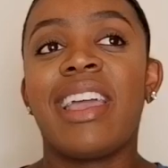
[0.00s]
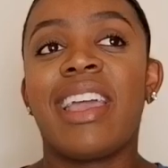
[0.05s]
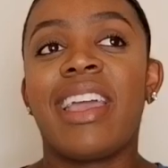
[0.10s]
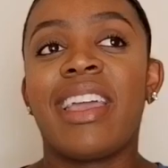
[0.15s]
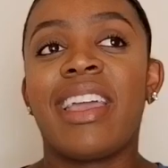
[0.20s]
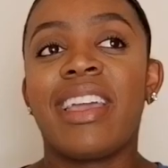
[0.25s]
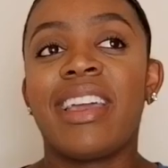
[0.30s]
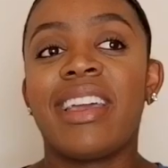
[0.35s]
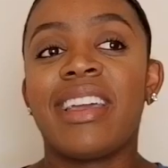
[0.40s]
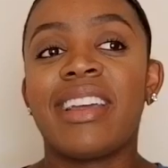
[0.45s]

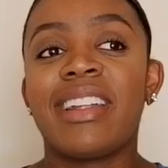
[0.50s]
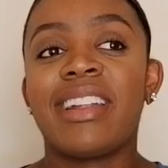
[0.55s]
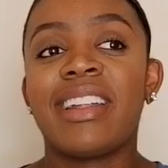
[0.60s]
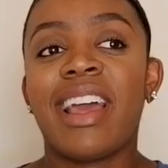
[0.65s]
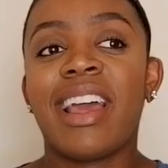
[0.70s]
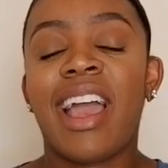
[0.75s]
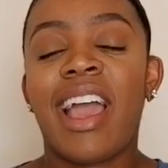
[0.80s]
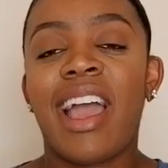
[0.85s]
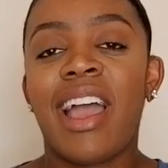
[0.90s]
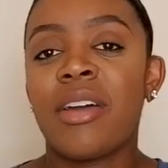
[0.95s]
and
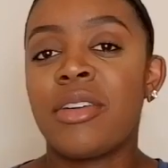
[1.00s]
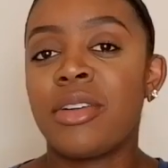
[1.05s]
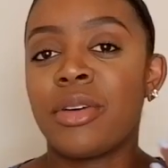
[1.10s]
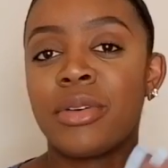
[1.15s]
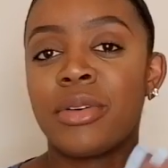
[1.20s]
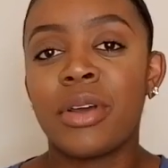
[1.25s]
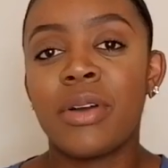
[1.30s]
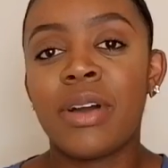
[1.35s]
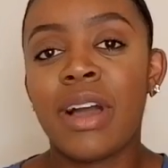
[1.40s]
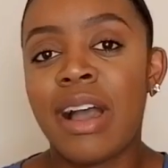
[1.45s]
I
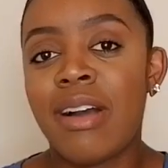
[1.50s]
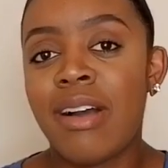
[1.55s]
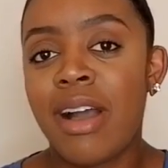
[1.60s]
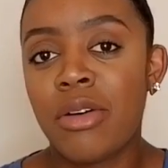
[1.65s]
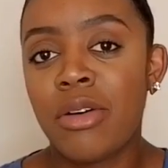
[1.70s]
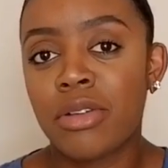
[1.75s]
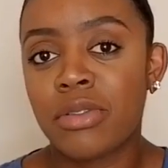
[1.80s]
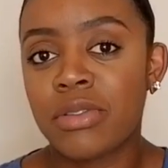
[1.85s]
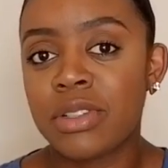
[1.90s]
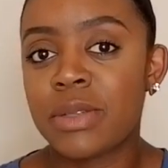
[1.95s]
don't know how I
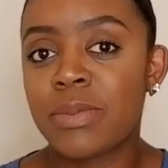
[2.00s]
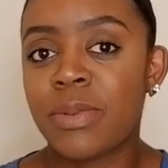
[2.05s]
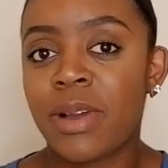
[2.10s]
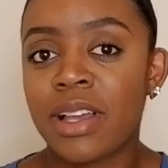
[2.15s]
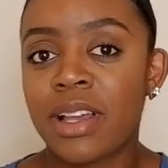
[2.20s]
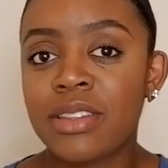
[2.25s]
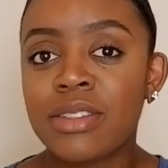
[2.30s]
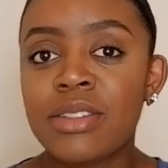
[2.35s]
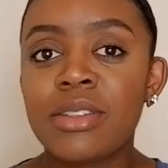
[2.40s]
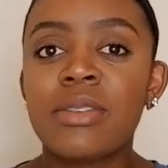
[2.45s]
will
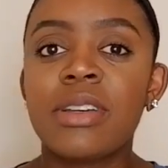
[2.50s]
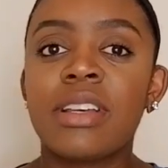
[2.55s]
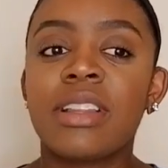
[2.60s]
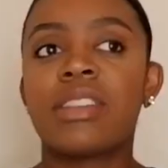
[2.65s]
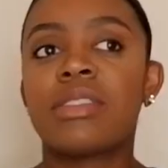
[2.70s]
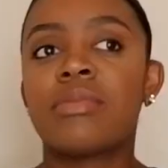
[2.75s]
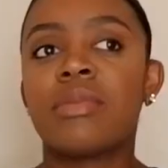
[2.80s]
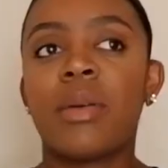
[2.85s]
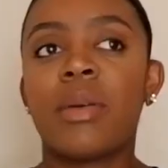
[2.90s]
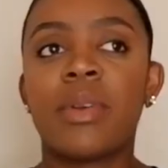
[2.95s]
respond to it. I
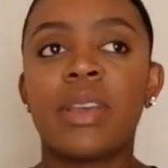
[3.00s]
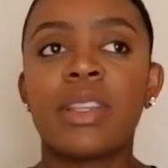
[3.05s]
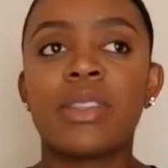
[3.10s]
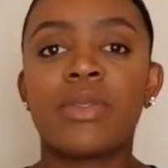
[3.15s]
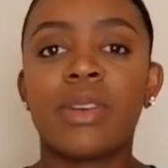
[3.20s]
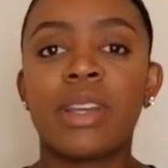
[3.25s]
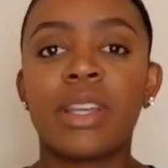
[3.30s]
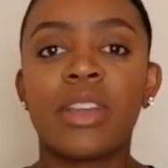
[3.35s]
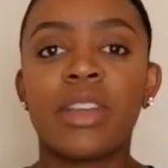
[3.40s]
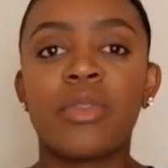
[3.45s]
watched my best
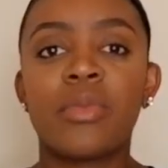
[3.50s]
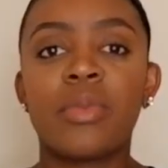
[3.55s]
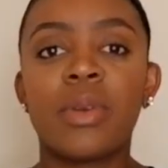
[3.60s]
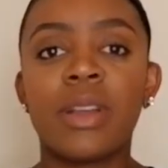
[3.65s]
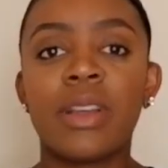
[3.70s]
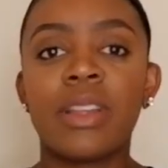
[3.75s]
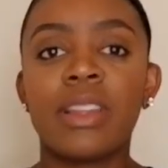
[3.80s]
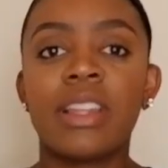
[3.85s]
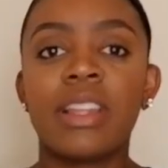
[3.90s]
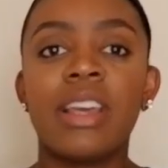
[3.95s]
friend give
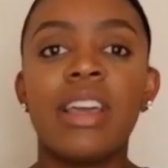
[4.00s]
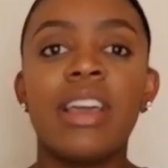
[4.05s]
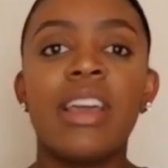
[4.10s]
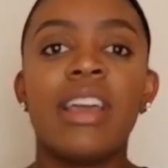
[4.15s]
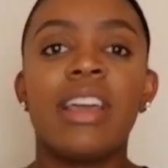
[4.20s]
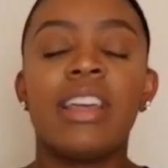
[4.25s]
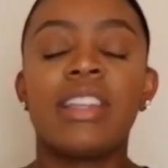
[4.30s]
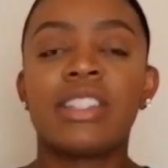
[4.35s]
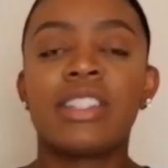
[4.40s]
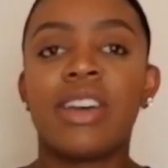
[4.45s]
birth,
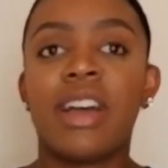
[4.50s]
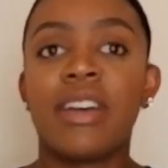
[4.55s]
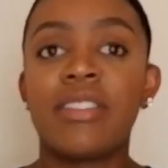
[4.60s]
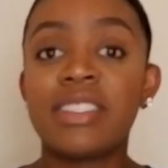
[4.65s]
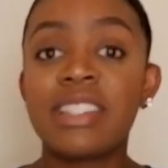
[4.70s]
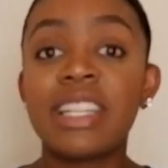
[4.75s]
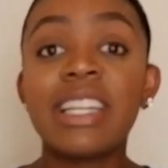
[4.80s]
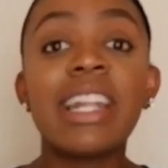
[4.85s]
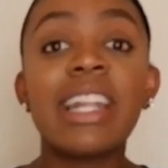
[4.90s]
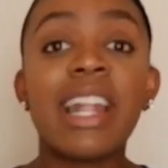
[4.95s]
and so I've
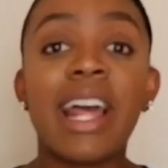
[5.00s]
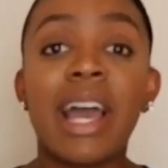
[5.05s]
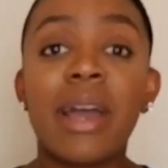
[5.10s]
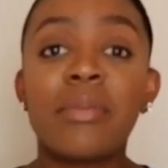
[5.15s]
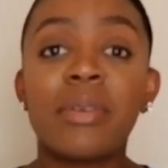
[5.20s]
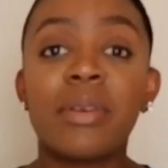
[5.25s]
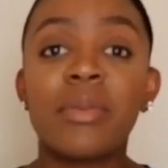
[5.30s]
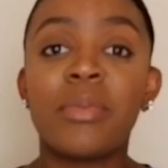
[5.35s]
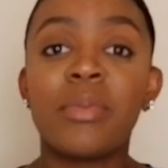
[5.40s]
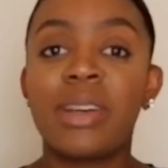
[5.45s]
seen it
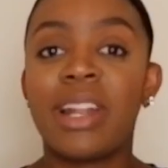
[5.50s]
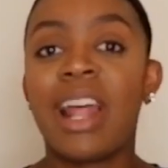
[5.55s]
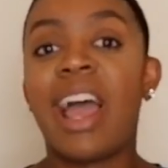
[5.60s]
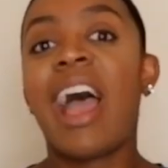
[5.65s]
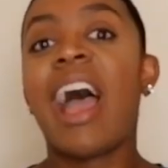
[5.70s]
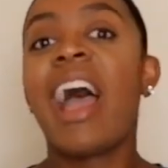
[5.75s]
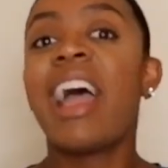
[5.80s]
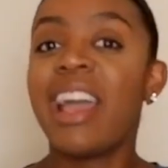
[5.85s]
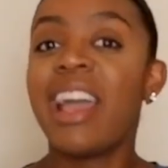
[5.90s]
happen, but I